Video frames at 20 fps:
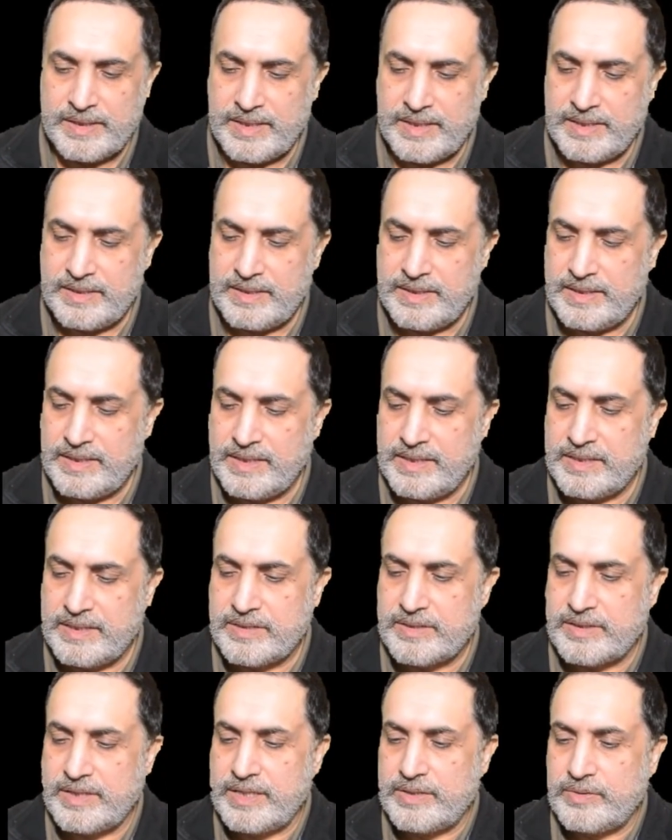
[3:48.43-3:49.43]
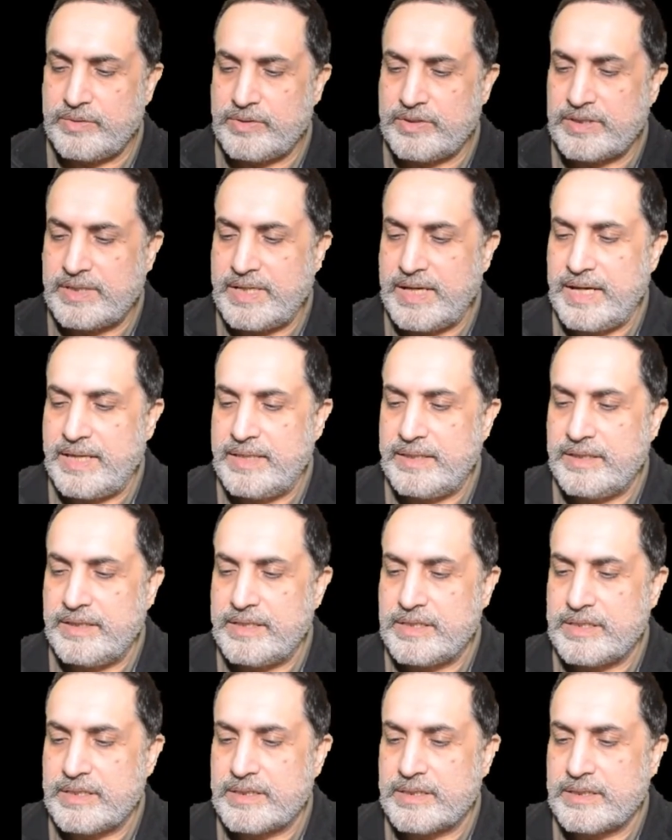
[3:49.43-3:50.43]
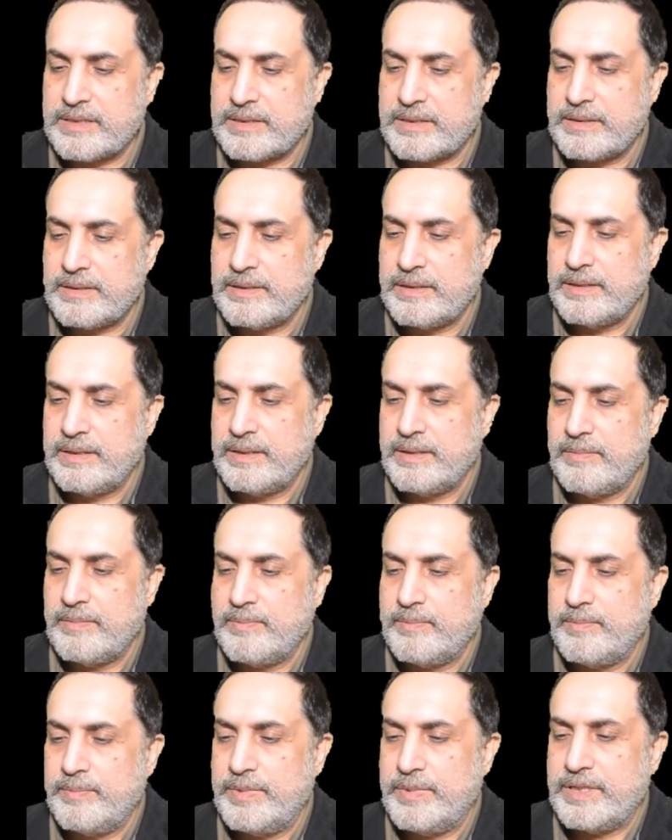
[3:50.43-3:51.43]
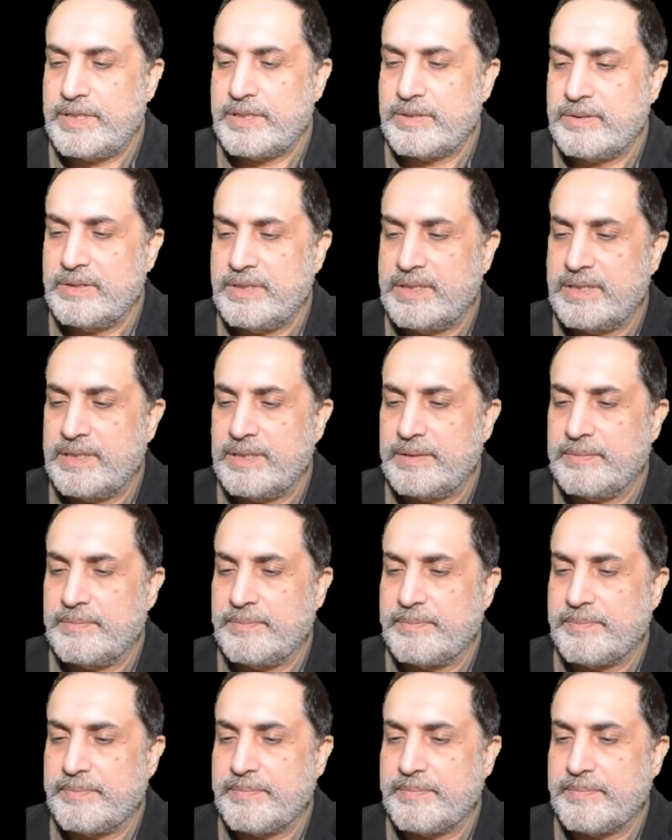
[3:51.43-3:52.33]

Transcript: and then I'll try to scan this particular